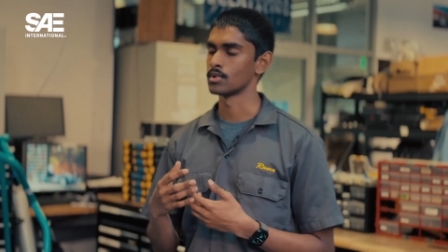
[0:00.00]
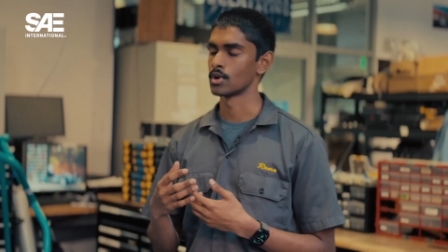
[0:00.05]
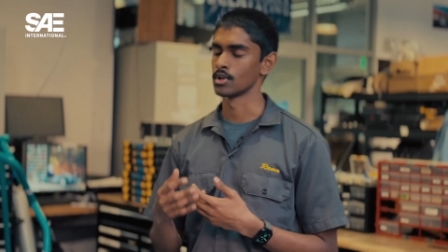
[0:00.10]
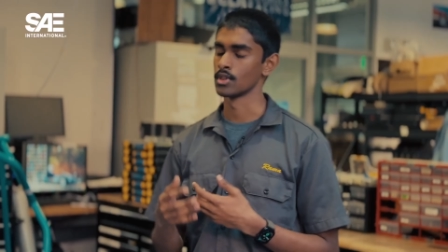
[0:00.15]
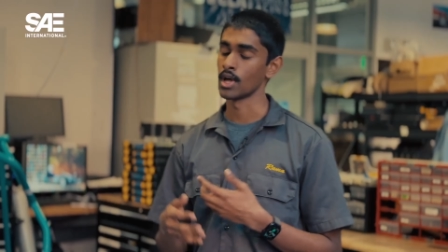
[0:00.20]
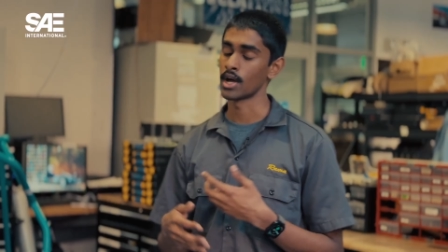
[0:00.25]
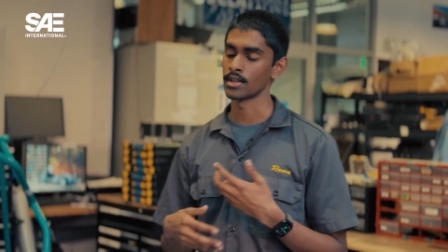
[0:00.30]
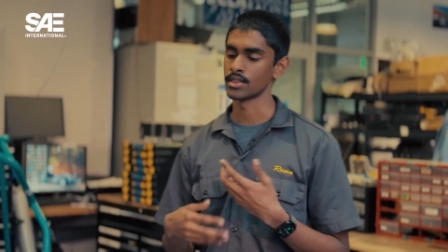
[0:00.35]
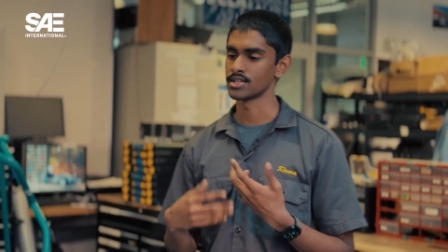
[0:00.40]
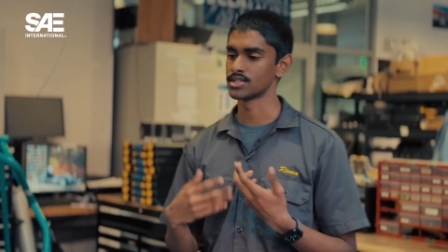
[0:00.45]
or a
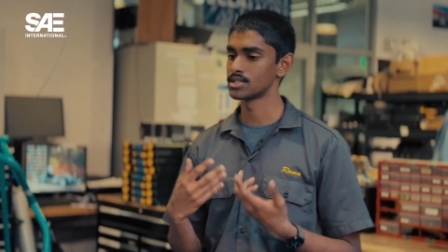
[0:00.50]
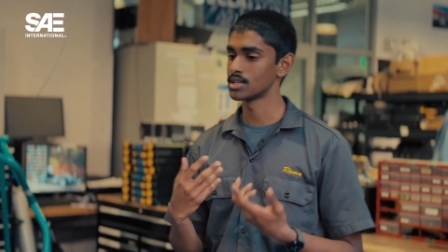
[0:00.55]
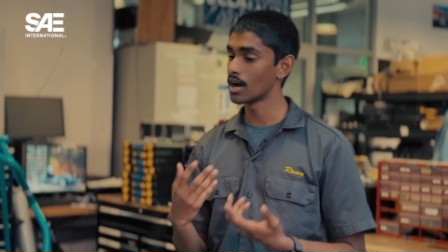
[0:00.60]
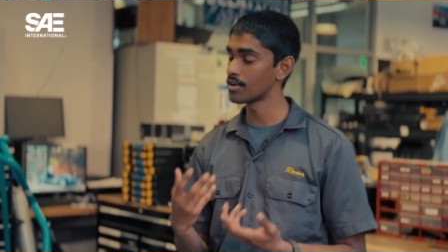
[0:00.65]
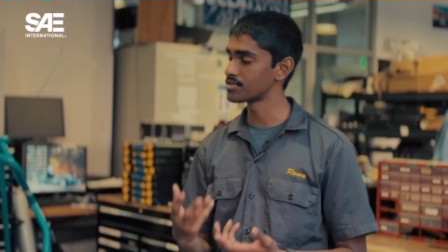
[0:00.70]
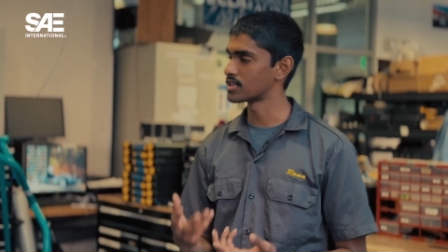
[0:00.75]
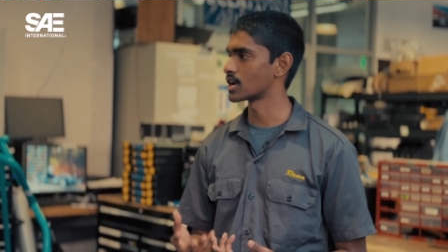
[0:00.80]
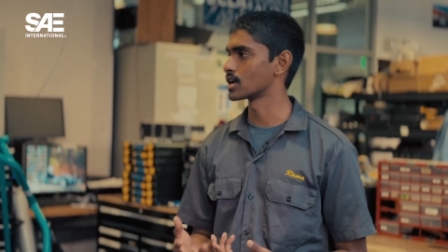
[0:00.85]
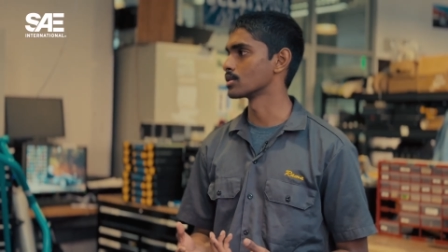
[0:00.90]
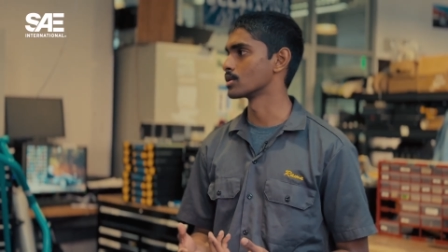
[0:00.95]
lot of the
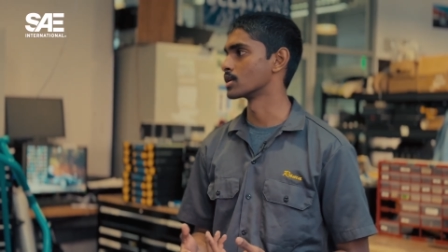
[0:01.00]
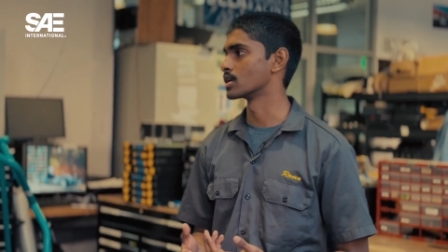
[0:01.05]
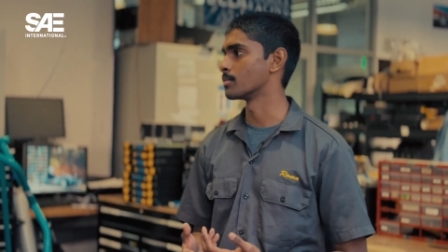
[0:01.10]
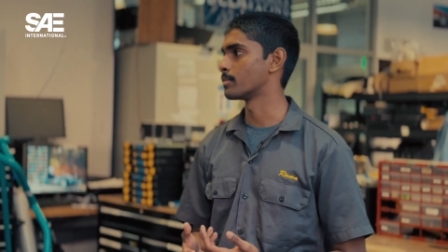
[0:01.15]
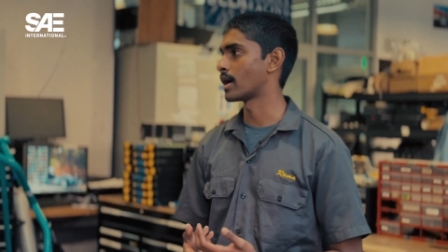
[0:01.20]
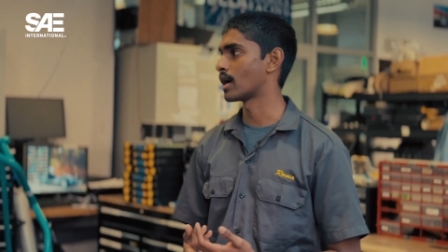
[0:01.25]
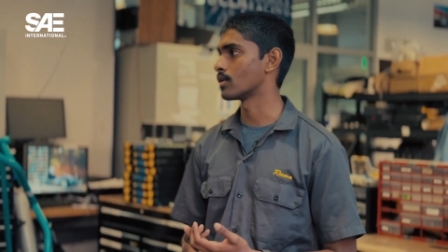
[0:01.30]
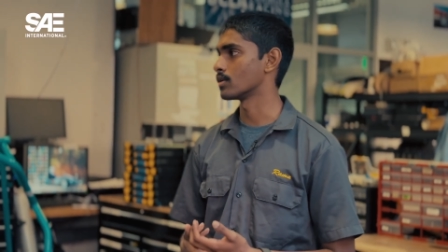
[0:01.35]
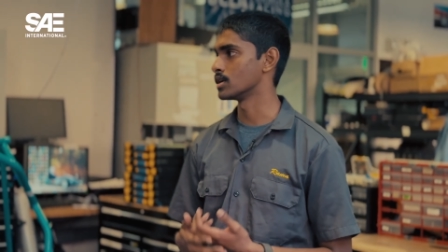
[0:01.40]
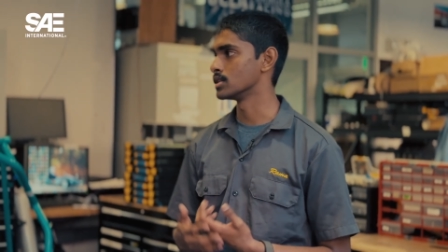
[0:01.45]
stuff that I learn
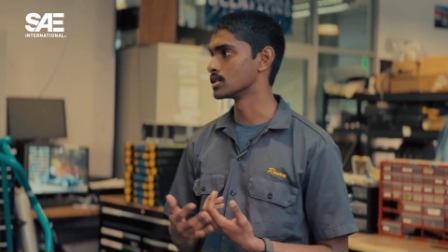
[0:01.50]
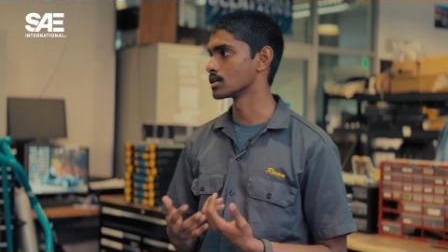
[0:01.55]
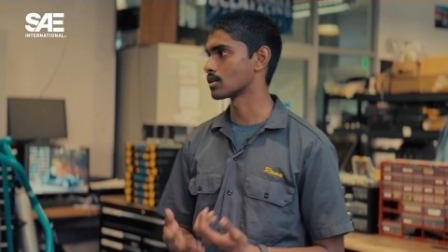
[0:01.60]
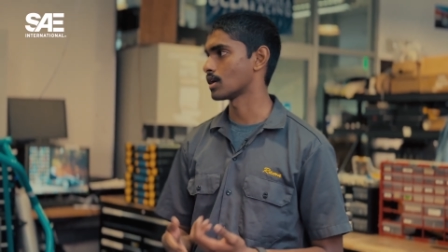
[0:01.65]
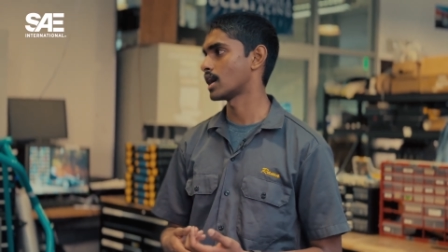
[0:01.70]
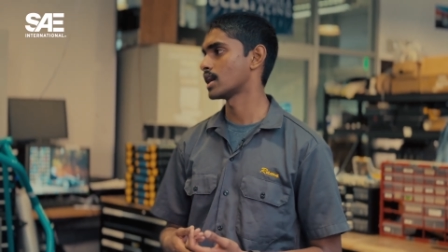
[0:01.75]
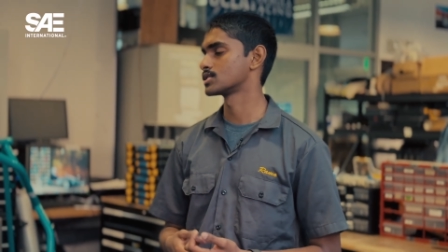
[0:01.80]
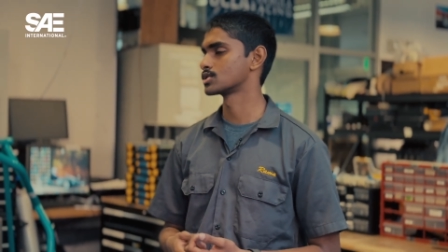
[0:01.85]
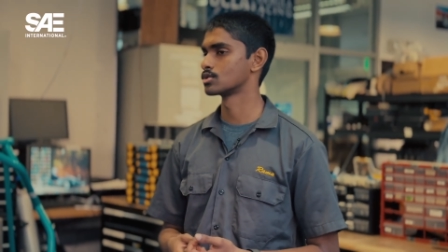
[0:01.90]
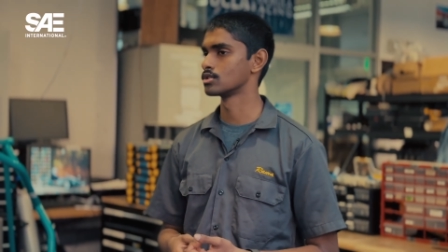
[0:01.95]
about in the
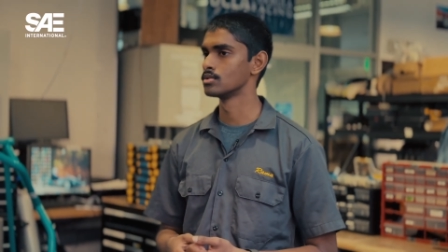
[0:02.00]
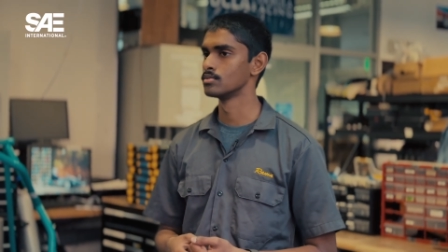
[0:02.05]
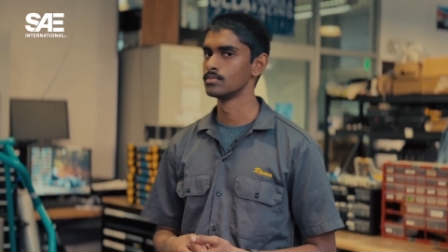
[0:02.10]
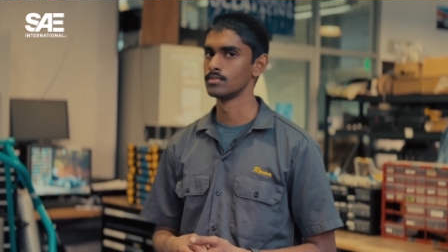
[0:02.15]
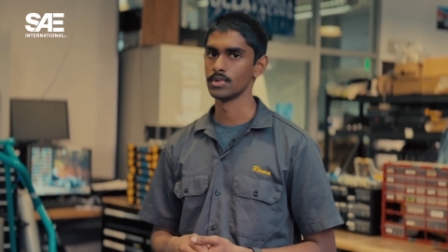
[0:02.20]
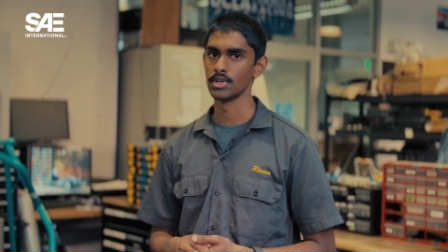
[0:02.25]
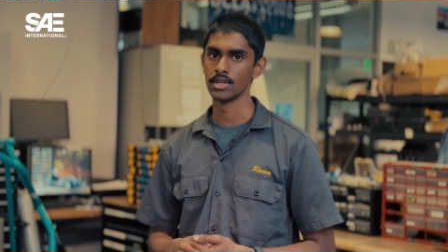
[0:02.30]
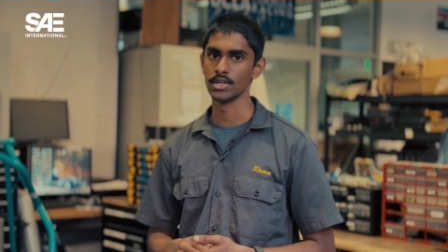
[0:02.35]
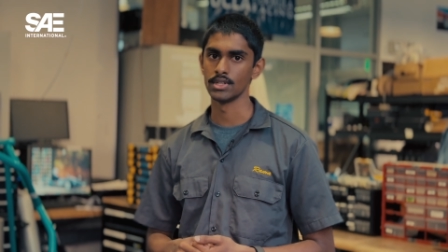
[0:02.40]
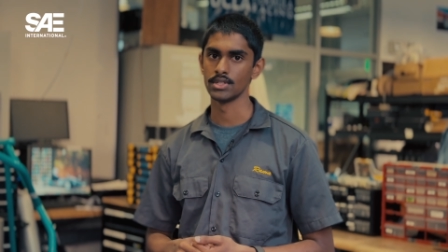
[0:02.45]

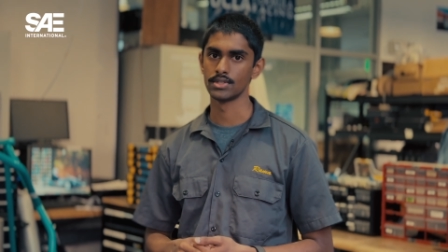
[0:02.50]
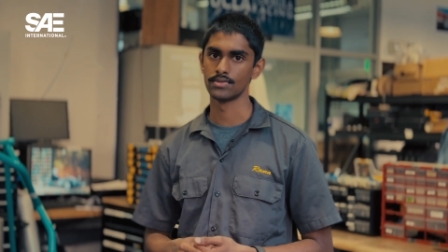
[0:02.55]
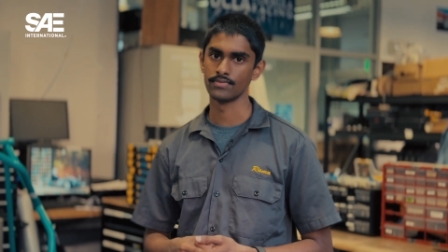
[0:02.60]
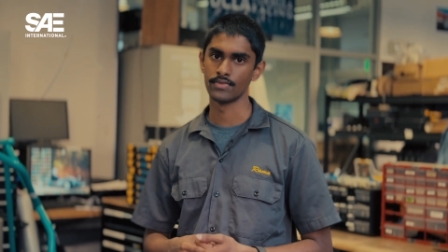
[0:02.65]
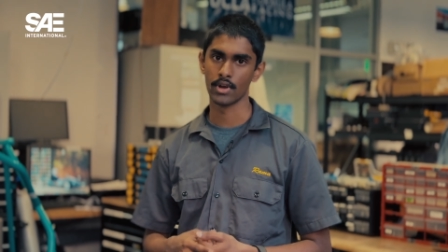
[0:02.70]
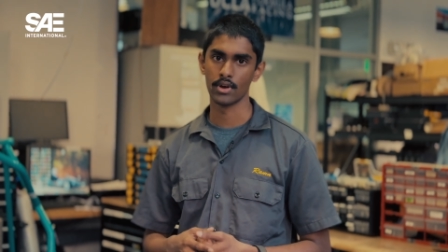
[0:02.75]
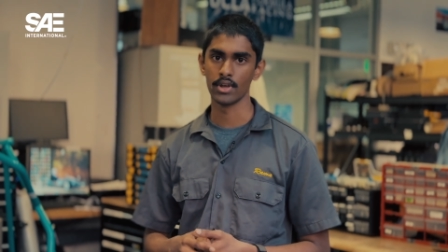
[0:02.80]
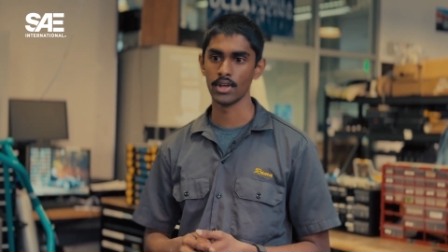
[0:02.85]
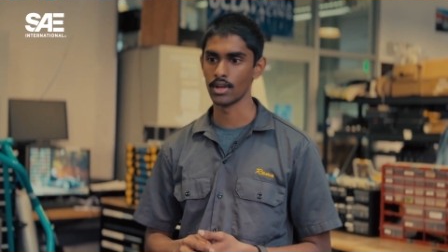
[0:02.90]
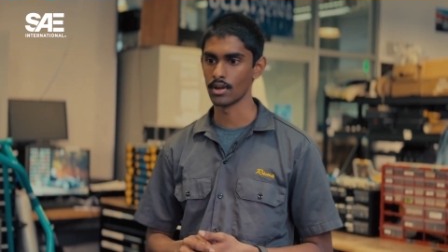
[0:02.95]
classroom is
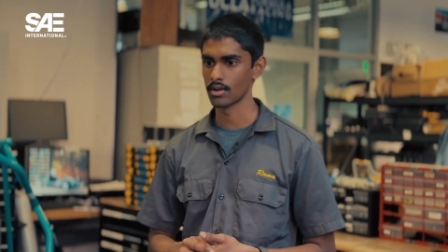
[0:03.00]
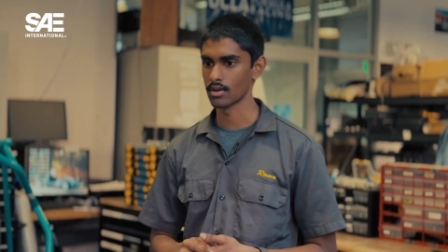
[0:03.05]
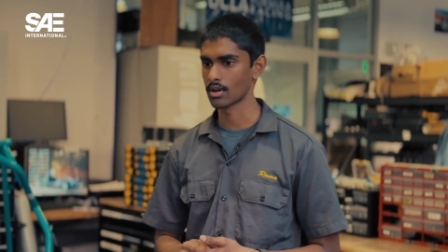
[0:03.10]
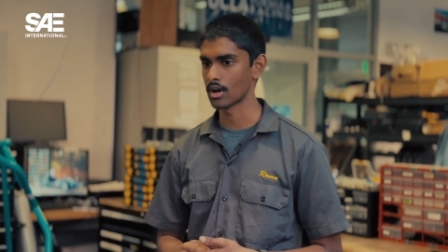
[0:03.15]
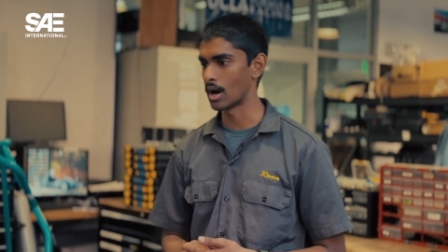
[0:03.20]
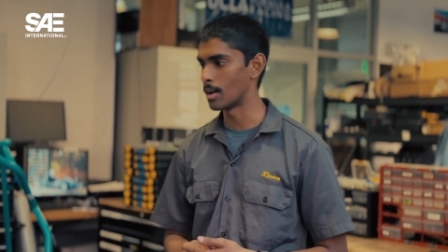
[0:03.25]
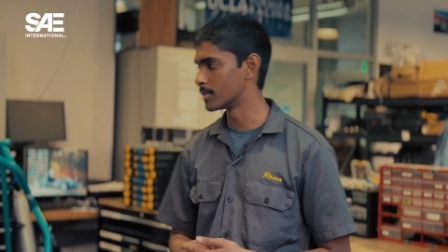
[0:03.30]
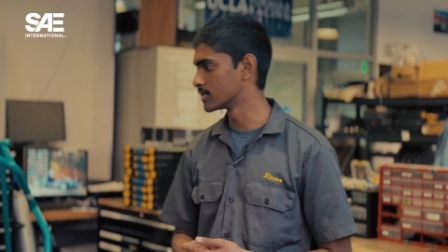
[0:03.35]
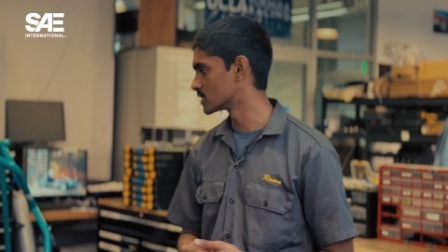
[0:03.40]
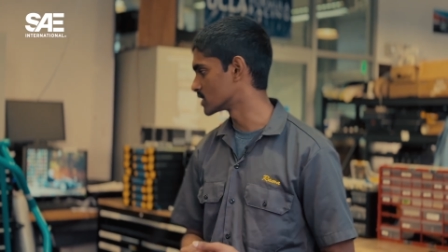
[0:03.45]
very
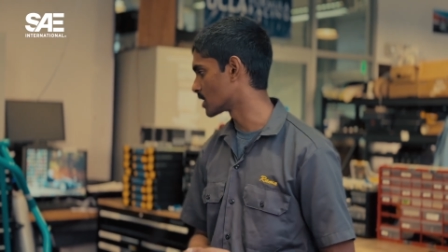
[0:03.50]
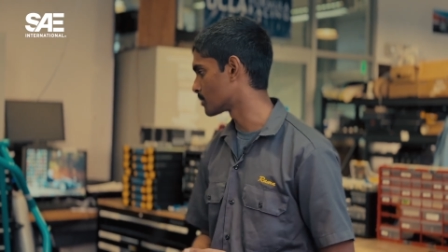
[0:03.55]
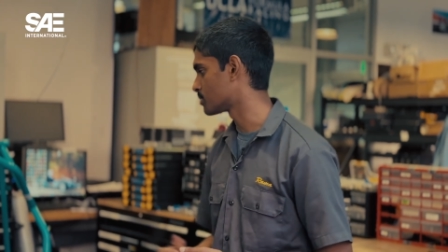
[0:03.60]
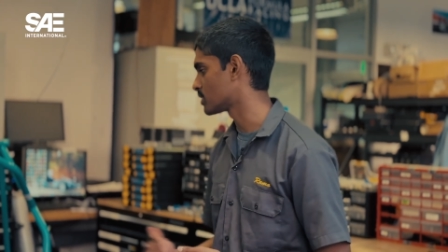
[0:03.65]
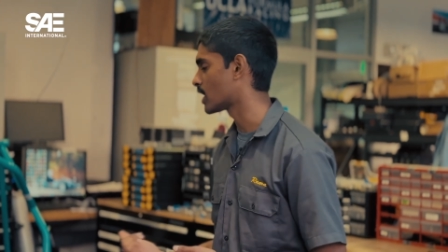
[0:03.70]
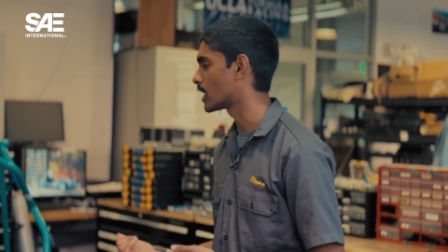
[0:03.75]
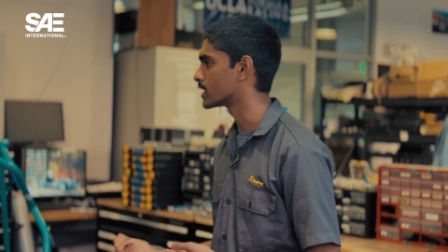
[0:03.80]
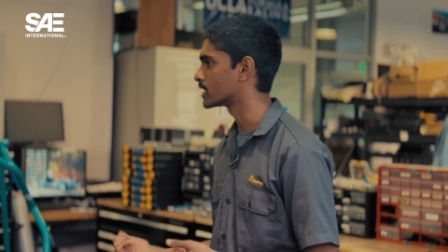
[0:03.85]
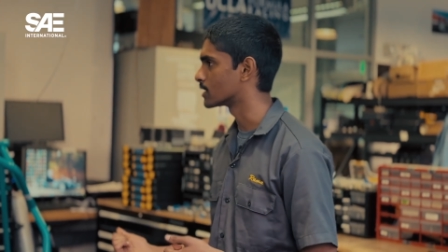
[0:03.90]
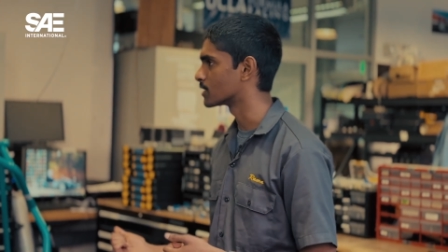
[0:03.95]
commonly
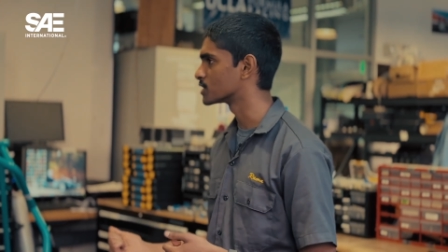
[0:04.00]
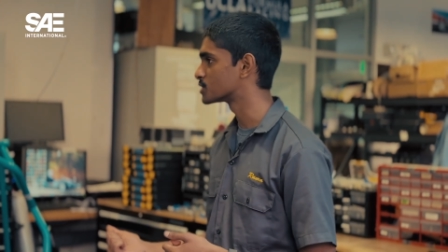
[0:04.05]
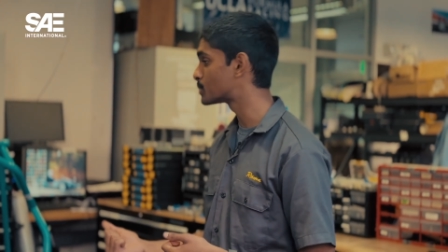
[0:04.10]
applied here,